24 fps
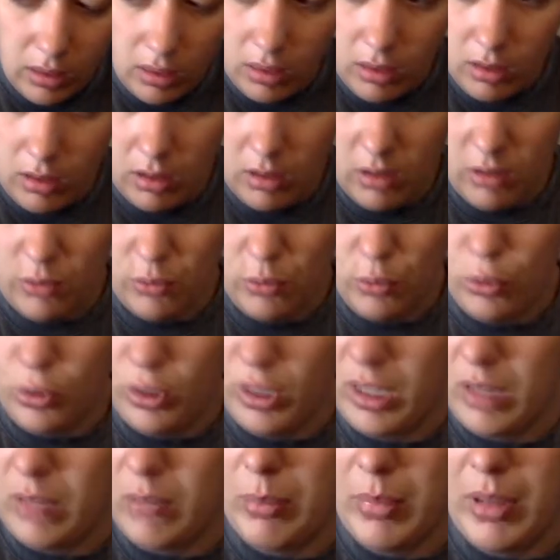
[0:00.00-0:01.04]
the
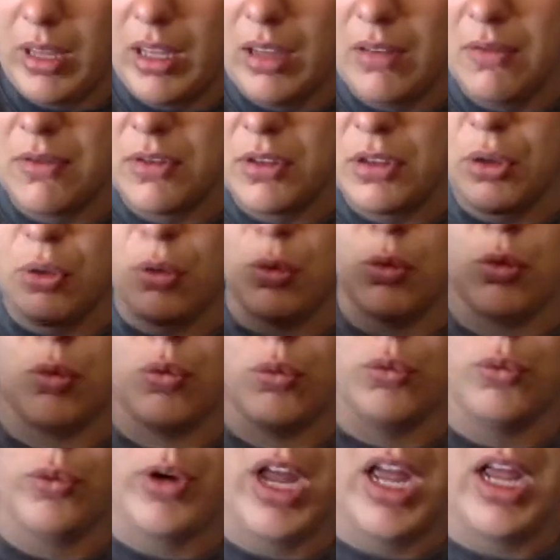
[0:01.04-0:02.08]
Rory Bibb, so
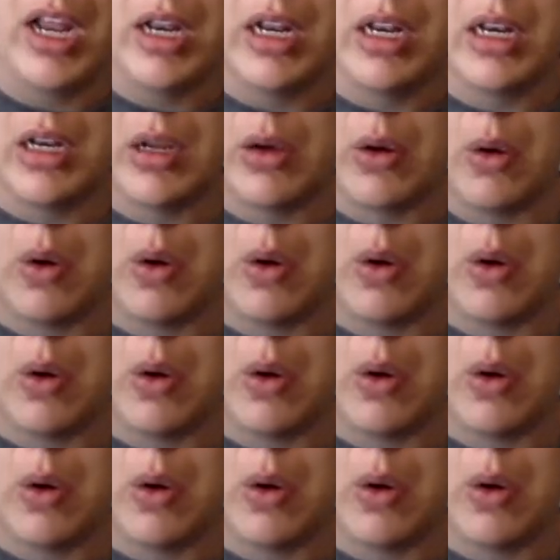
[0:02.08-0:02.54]
red,